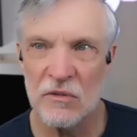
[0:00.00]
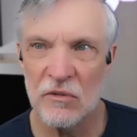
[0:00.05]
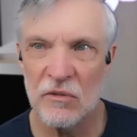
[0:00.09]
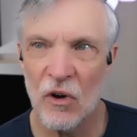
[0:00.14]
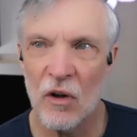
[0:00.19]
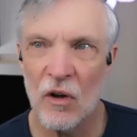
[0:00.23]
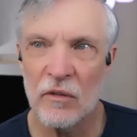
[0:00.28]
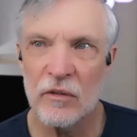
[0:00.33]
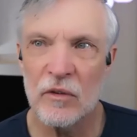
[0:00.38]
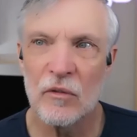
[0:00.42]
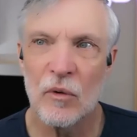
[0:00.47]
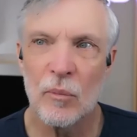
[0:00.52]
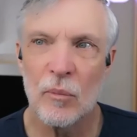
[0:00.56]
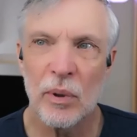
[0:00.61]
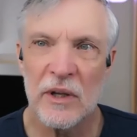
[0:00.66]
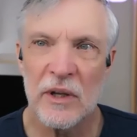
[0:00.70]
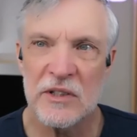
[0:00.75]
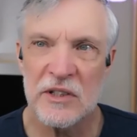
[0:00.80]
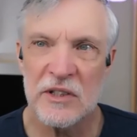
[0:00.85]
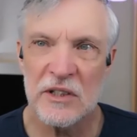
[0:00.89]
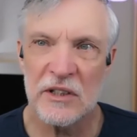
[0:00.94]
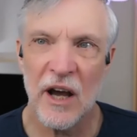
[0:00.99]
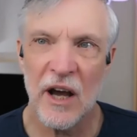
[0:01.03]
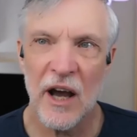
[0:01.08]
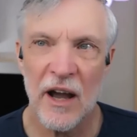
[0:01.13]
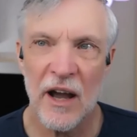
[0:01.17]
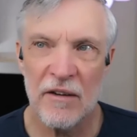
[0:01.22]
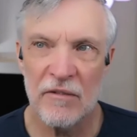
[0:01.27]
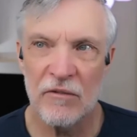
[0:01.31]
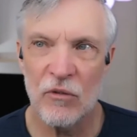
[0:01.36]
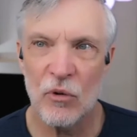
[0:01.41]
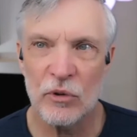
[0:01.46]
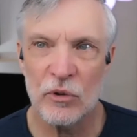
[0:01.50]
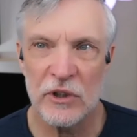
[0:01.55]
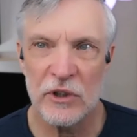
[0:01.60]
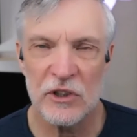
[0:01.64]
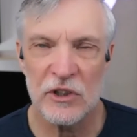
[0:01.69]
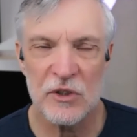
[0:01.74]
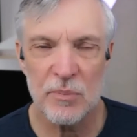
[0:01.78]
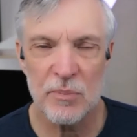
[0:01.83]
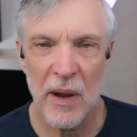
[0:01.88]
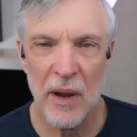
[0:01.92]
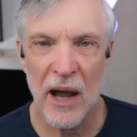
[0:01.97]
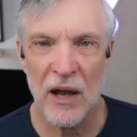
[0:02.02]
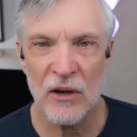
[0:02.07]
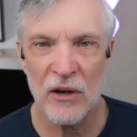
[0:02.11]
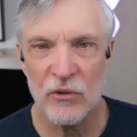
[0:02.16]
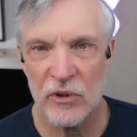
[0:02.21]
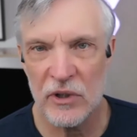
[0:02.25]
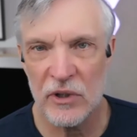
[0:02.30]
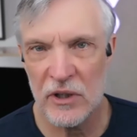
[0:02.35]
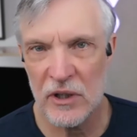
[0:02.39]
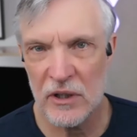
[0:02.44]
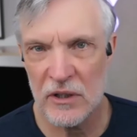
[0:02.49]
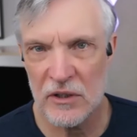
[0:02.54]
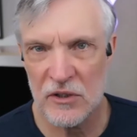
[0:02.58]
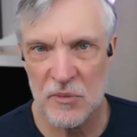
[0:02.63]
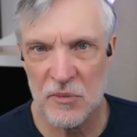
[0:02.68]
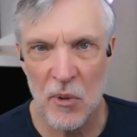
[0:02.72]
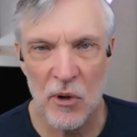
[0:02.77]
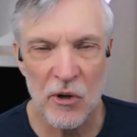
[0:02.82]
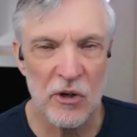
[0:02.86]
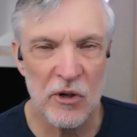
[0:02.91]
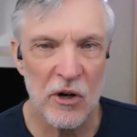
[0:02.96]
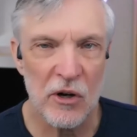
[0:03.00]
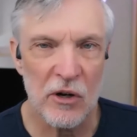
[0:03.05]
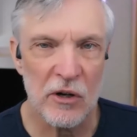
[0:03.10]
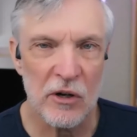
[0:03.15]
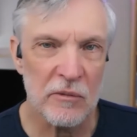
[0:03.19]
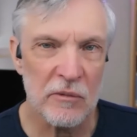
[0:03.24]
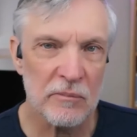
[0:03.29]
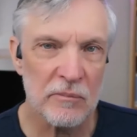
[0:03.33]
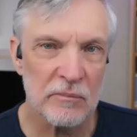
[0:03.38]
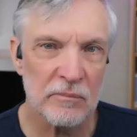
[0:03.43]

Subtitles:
involved in replacing the high voltage battery in a smart car?